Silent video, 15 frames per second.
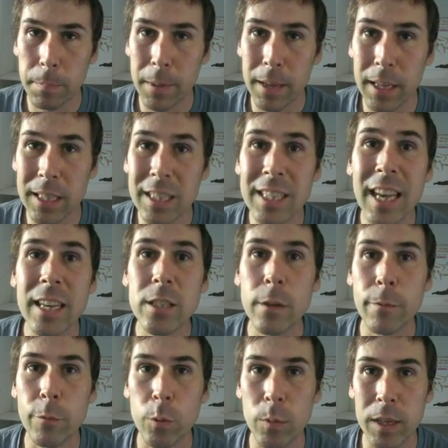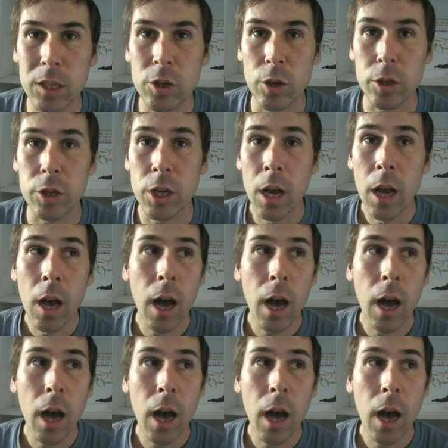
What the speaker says: incentive for research?